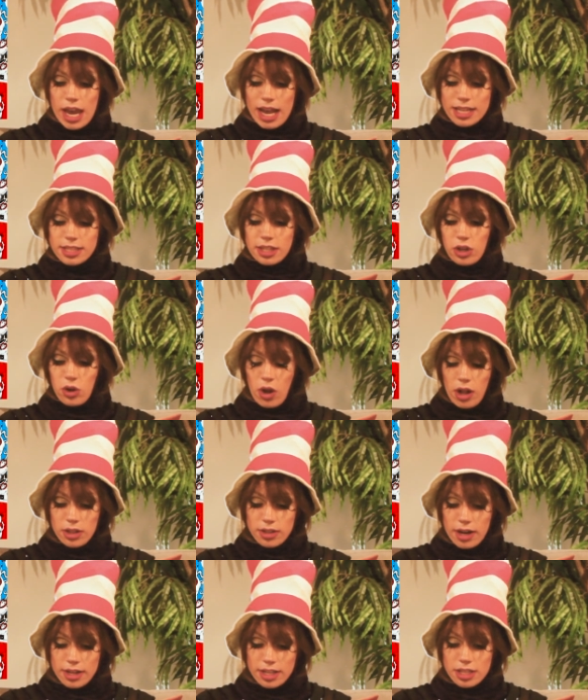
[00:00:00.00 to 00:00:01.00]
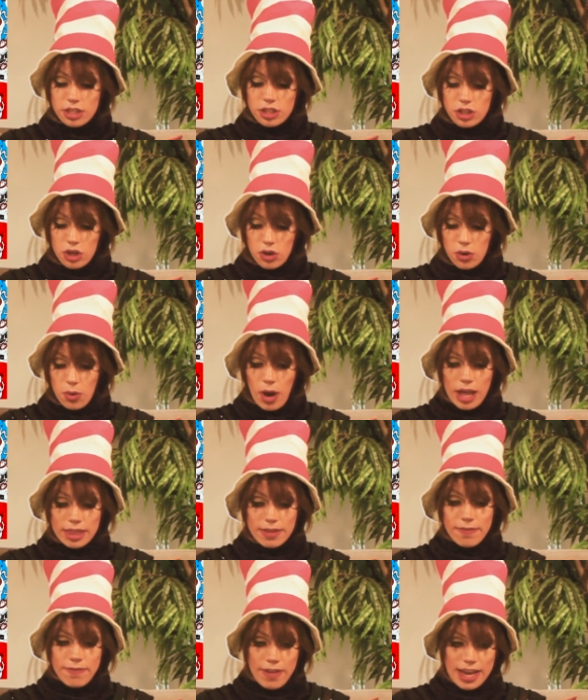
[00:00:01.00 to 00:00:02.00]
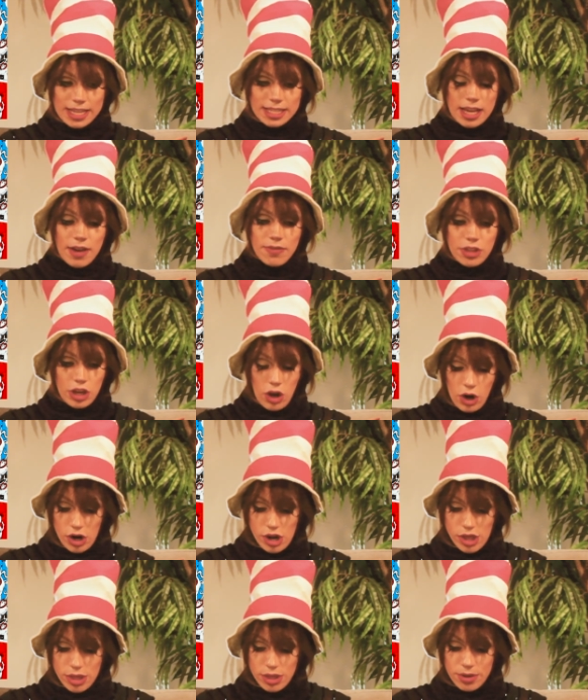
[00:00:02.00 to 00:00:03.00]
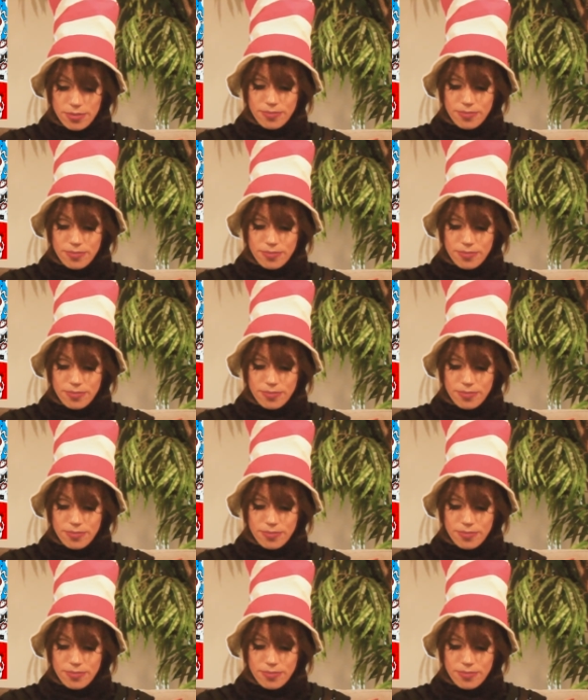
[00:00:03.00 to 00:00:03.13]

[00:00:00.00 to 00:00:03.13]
It's the Goldarnest zoo on the face of the earth.